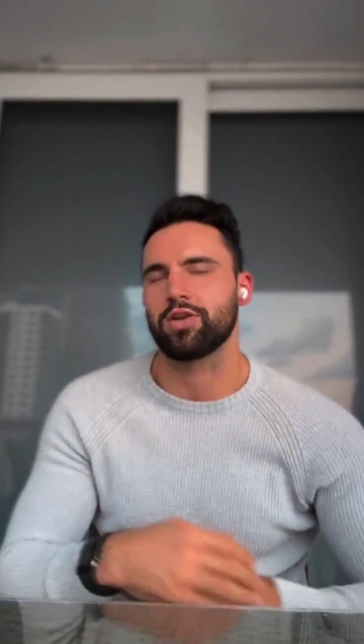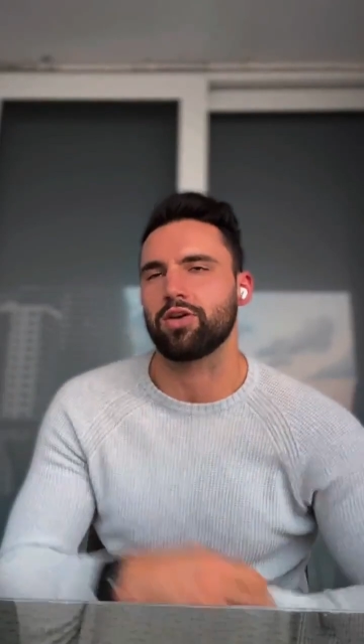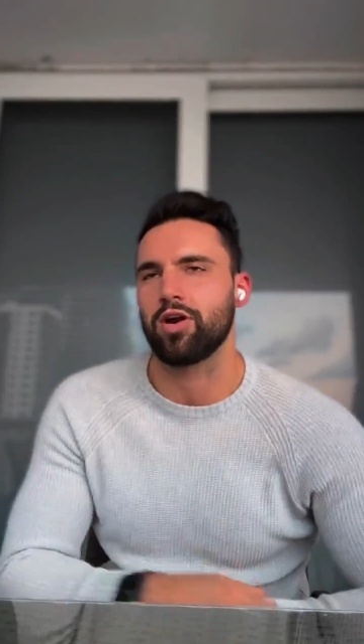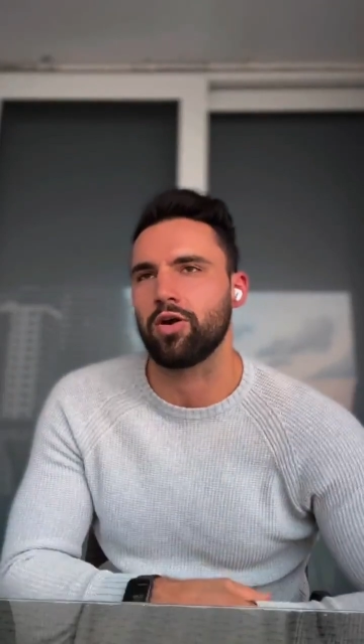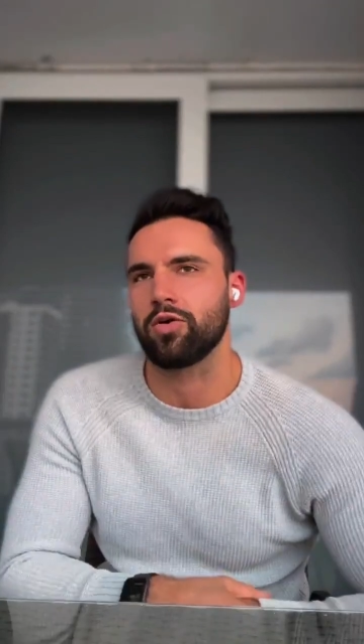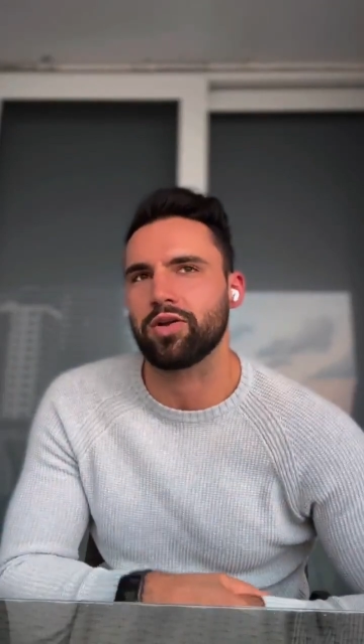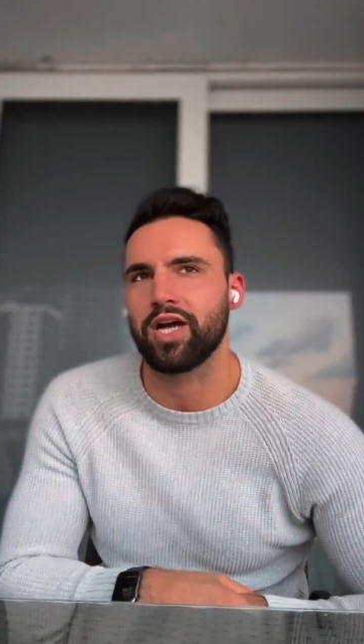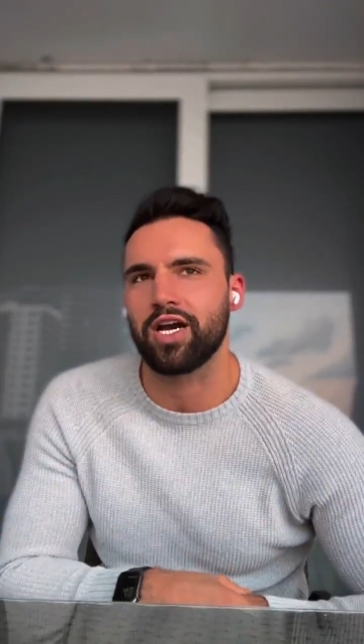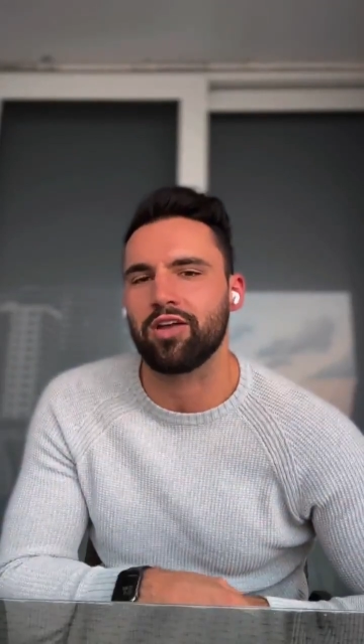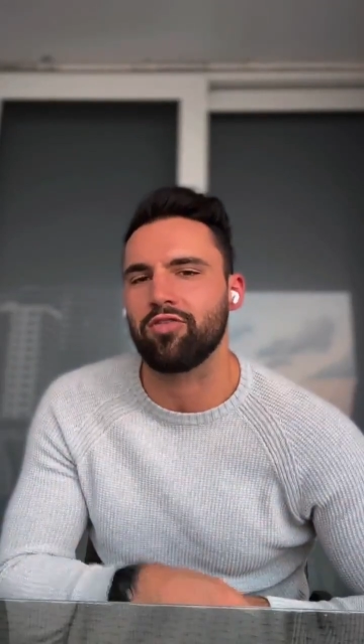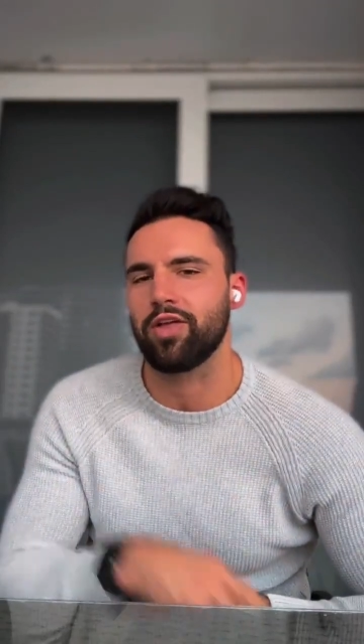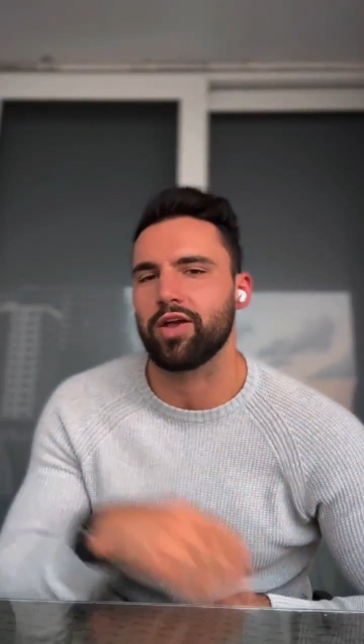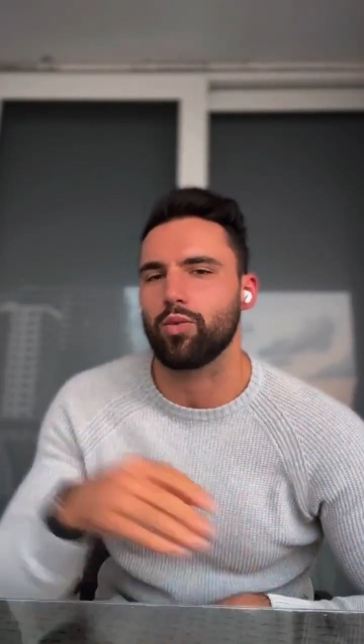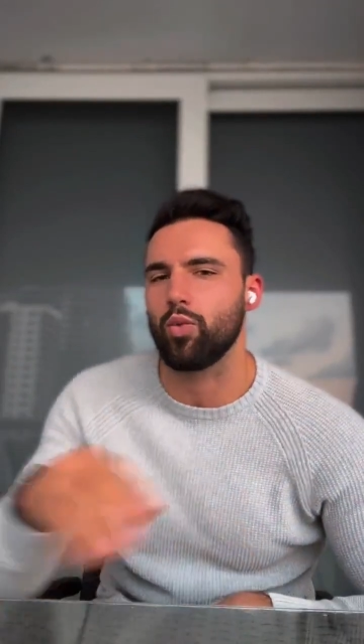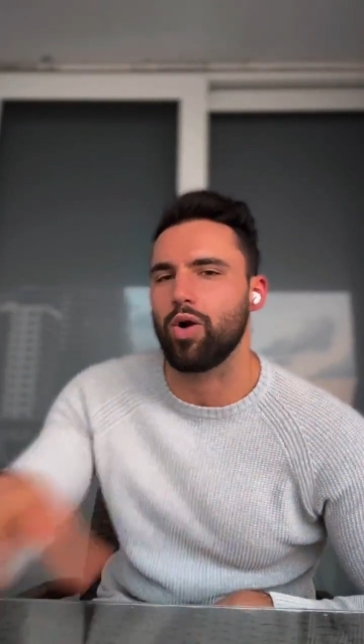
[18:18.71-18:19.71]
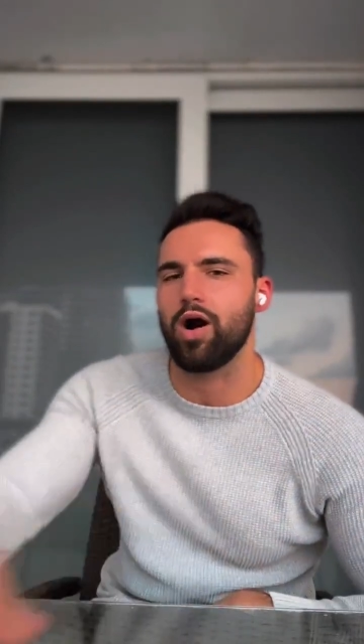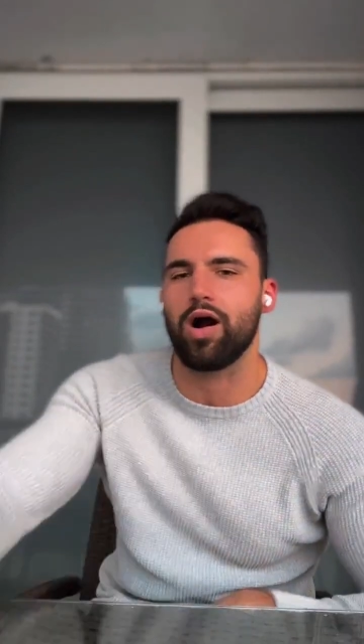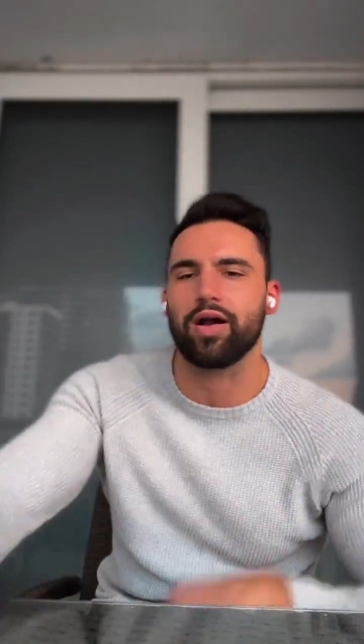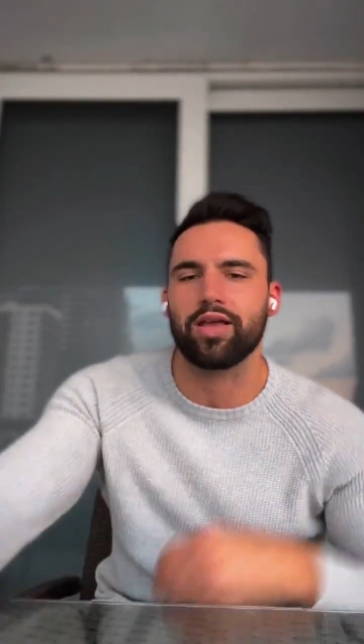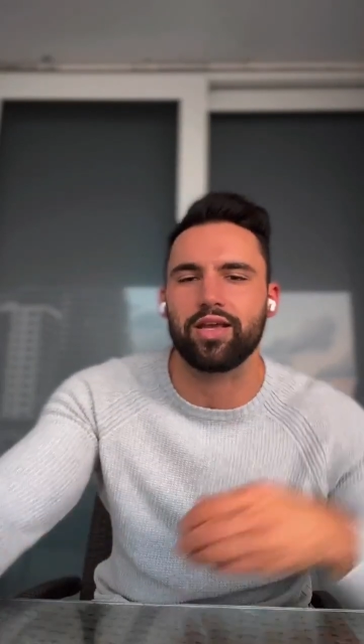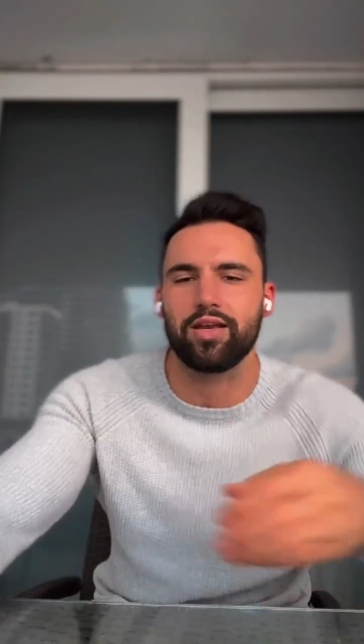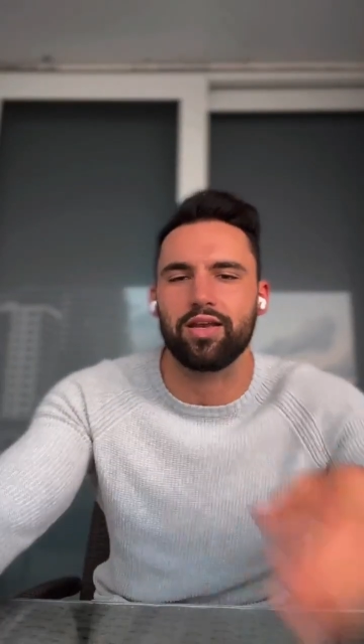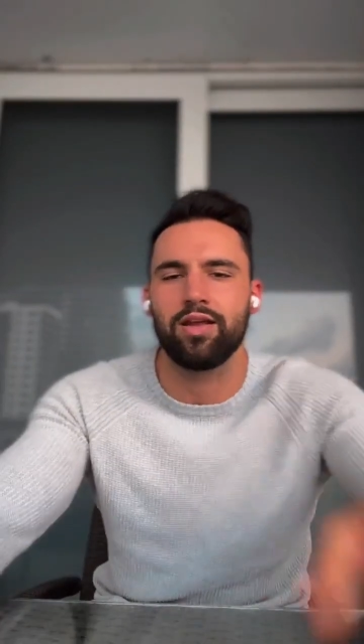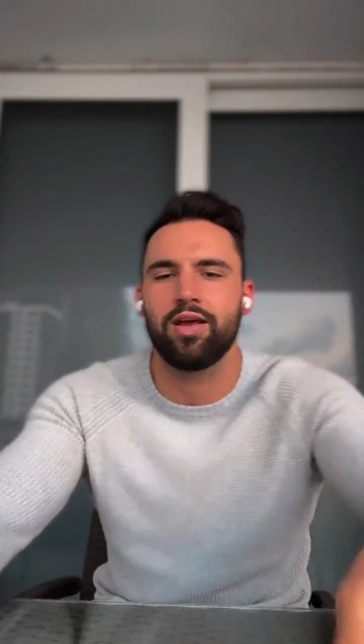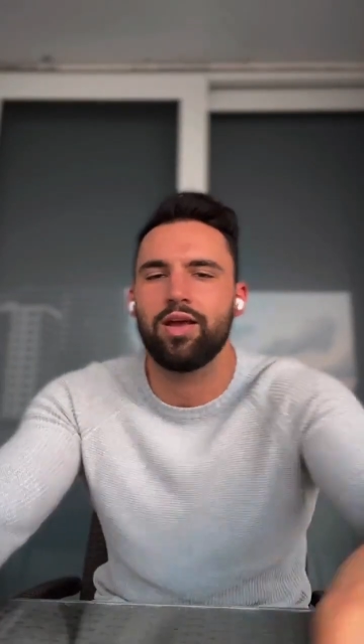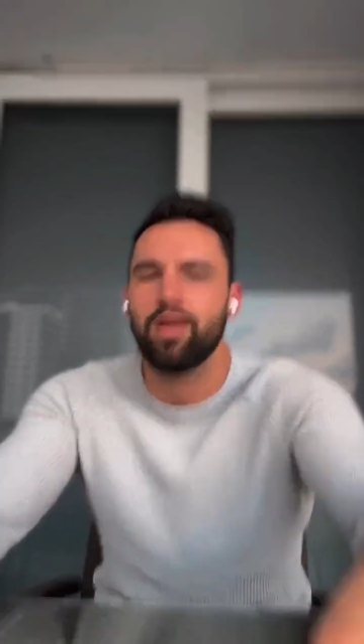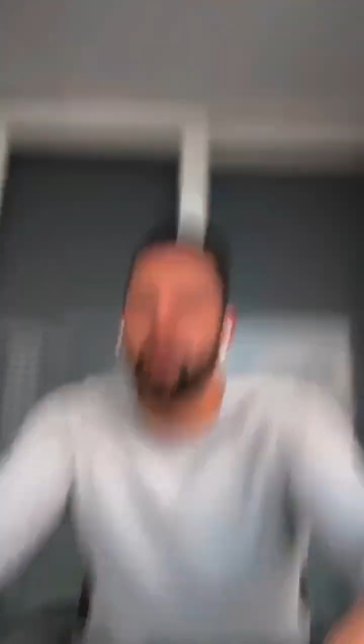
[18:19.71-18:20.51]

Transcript: comes to their own kind of like walk.